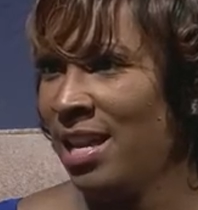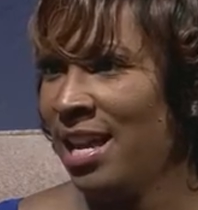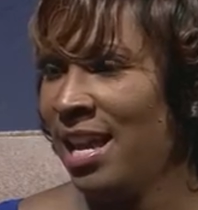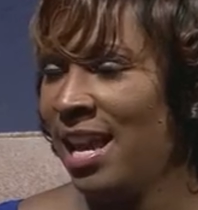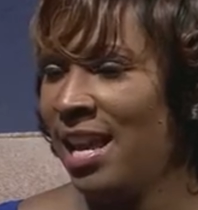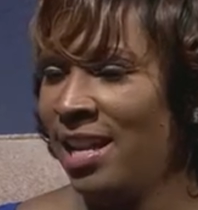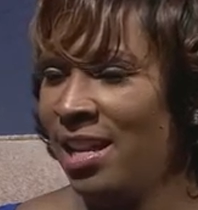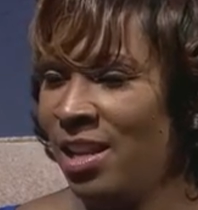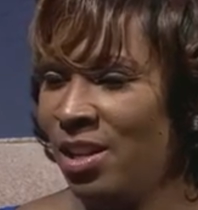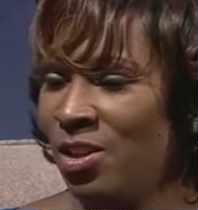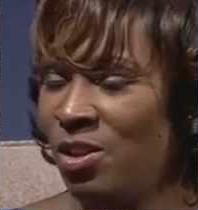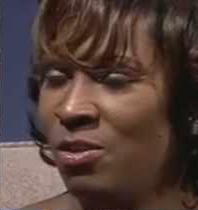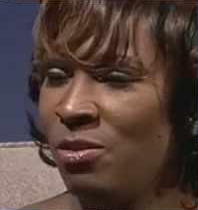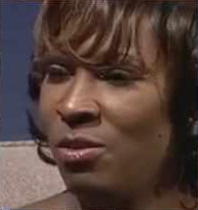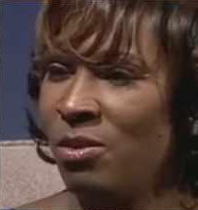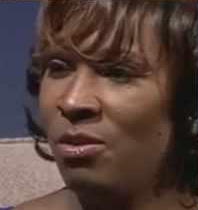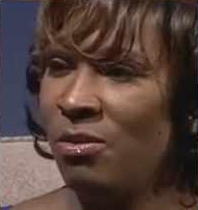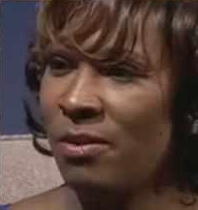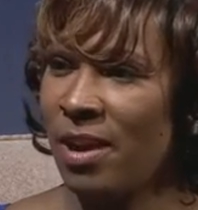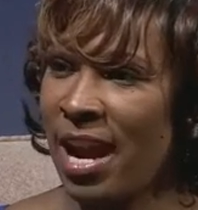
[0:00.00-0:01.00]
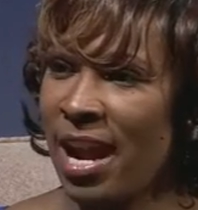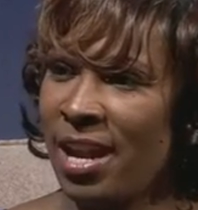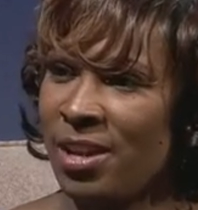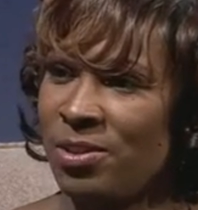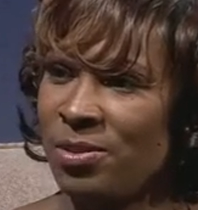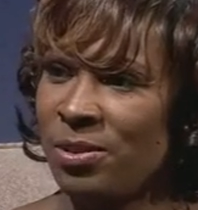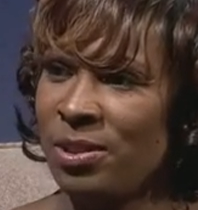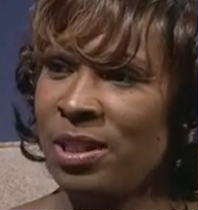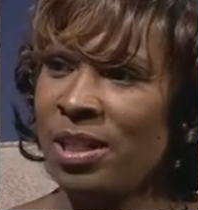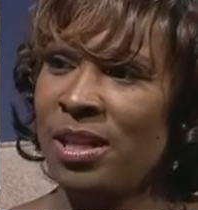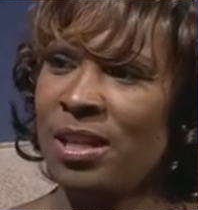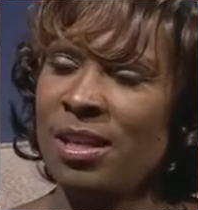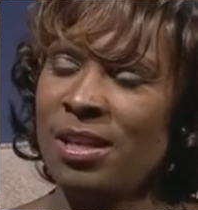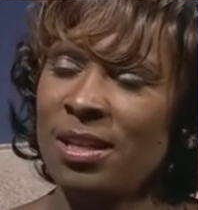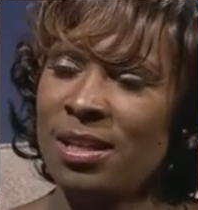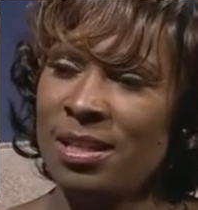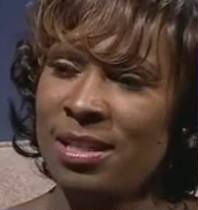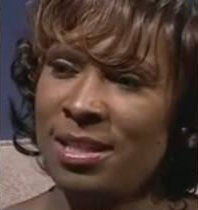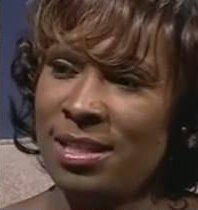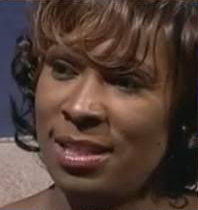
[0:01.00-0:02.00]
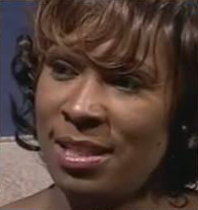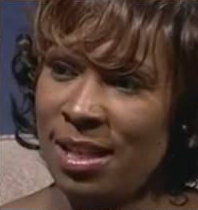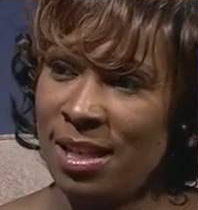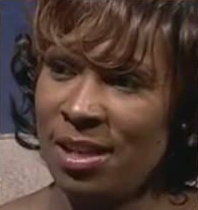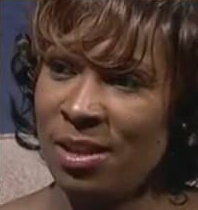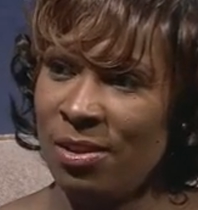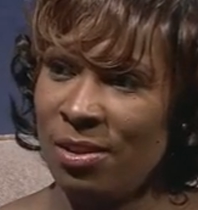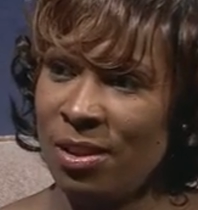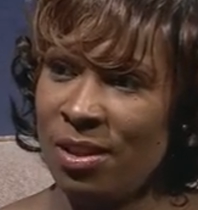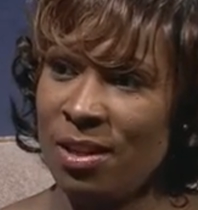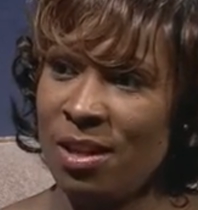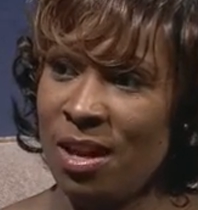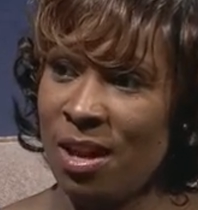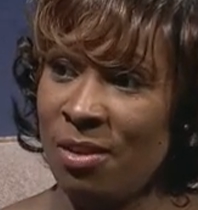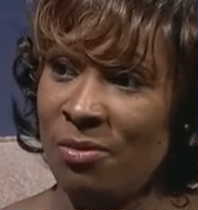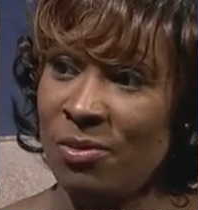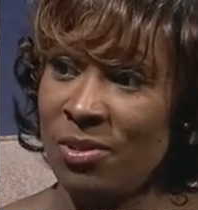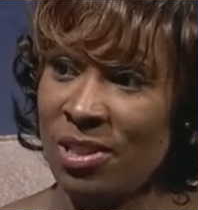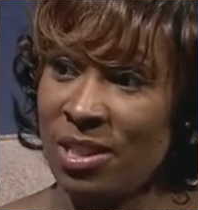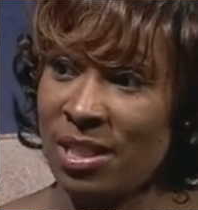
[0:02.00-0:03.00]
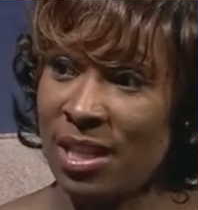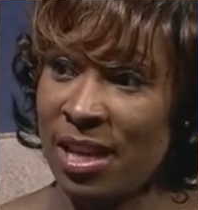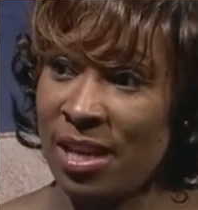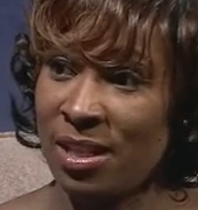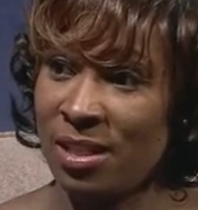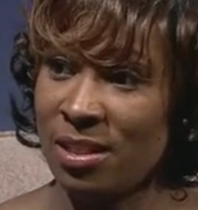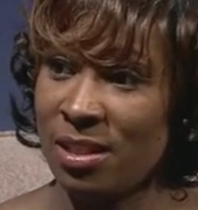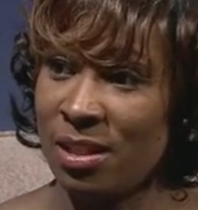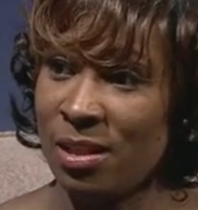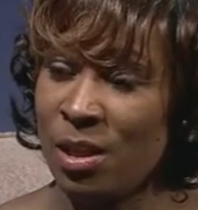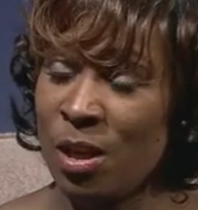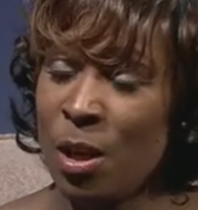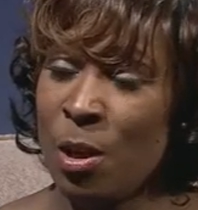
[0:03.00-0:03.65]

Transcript: And then you gradually continue the conversation,